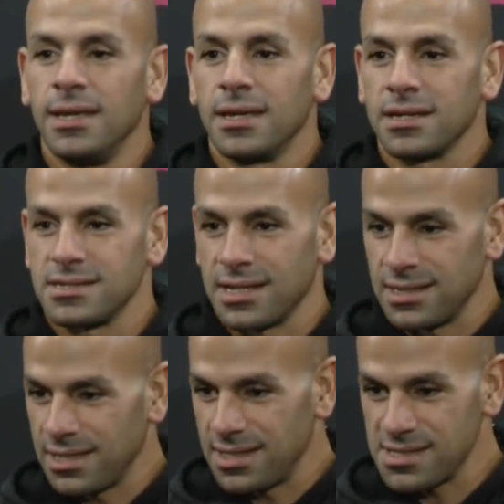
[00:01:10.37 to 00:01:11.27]
because they can
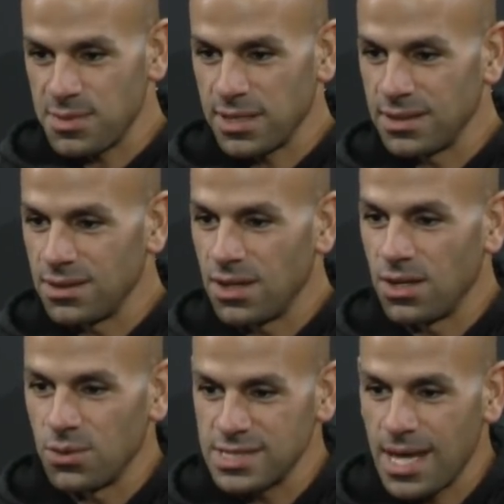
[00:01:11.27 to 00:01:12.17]
anticipate uh,
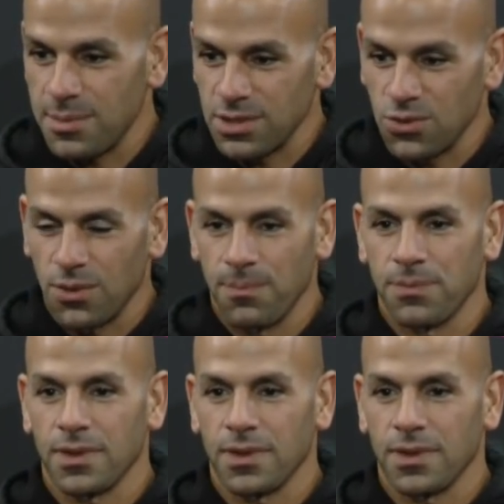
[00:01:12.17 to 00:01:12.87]
what's happening to them.